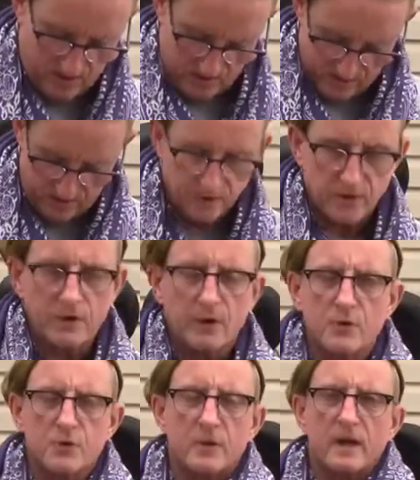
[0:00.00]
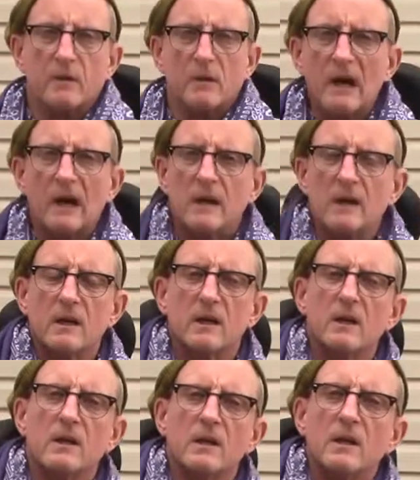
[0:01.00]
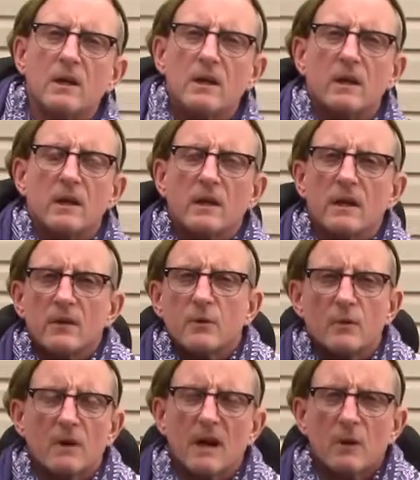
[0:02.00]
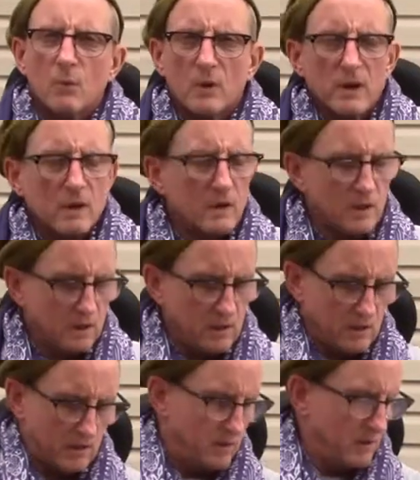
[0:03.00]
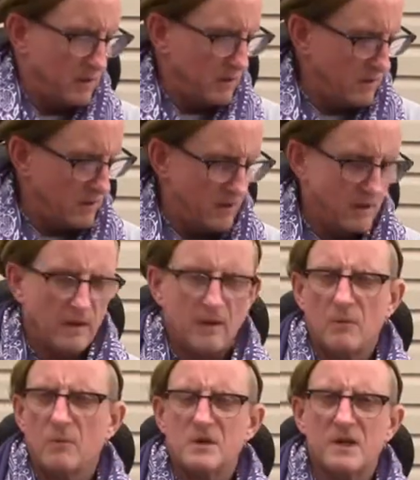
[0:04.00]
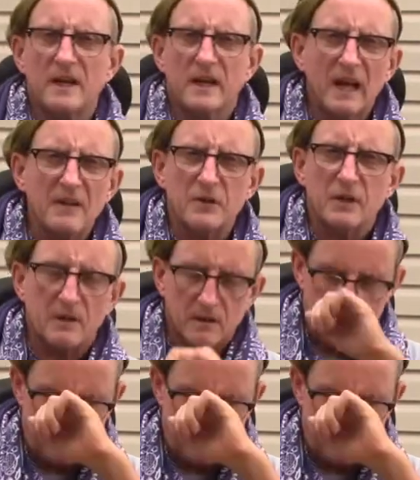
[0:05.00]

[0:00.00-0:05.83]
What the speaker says: You know, you train a lot, do a lot of work. Where's it going to get you?